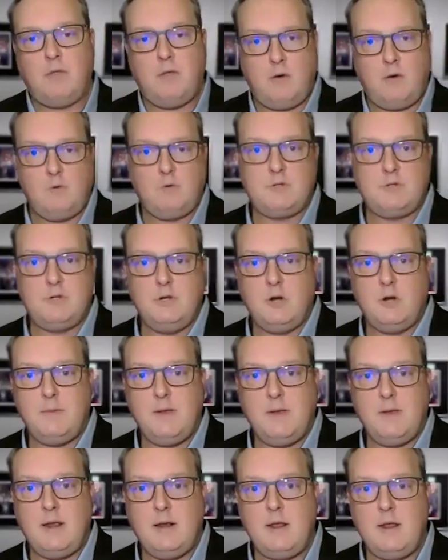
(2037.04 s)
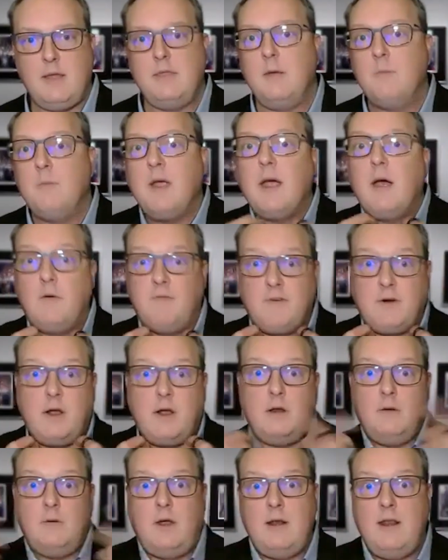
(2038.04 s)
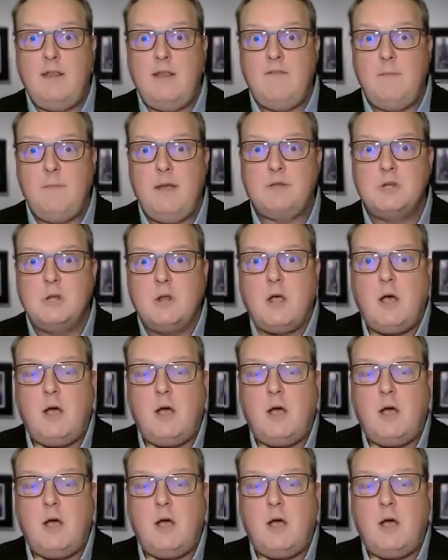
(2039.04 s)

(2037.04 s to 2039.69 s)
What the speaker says: those. You know what I mean? And then I didn't even mention